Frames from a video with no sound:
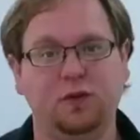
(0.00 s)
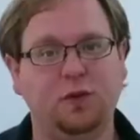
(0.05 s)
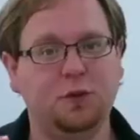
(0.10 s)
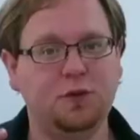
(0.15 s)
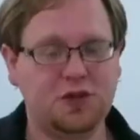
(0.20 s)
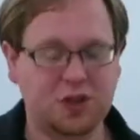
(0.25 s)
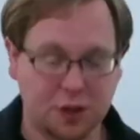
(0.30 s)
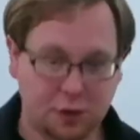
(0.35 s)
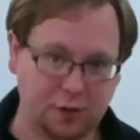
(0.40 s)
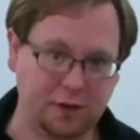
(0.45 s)

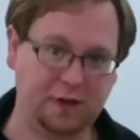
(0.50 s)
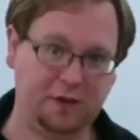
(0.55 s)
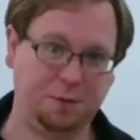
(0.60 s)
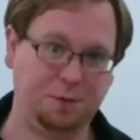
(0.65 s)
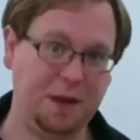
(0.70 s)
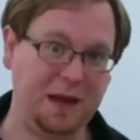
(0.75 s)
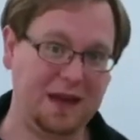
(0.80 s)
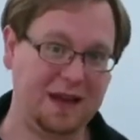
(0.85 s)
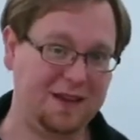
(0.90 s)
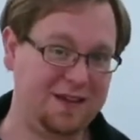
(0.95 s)
So generally
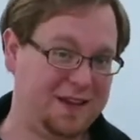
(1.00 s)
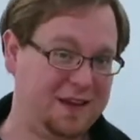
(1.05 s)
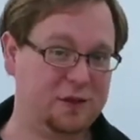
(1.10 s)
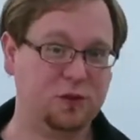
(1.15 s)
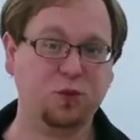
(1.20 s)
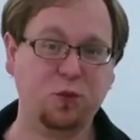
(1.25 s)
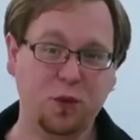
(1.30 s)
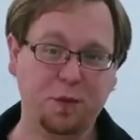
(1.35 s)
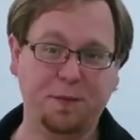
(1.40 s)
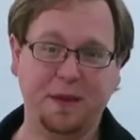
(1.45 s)
speaking,
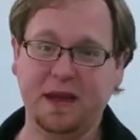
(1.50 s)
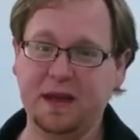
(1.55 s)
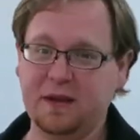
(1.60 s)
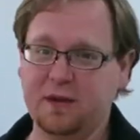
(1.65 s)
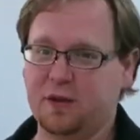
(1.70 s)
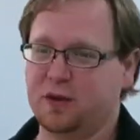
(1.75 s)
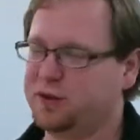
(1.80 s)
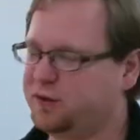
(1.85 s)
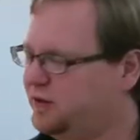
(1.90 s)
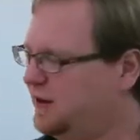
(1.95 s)
this will be
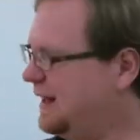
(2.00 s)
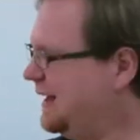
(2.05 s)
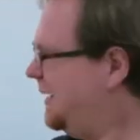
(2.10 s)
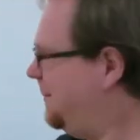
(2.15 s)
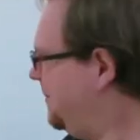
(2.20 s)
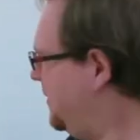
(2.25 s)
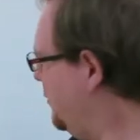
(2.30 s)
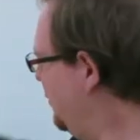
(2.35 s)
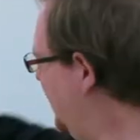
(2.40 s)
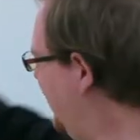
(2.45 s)
your
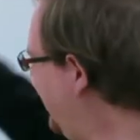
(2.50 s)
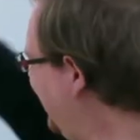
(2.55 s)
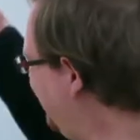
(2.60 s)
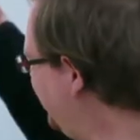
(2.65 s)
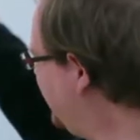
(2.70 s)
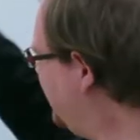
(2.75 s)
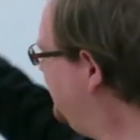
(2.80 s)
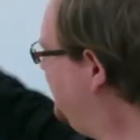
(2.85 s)
setup. You will have a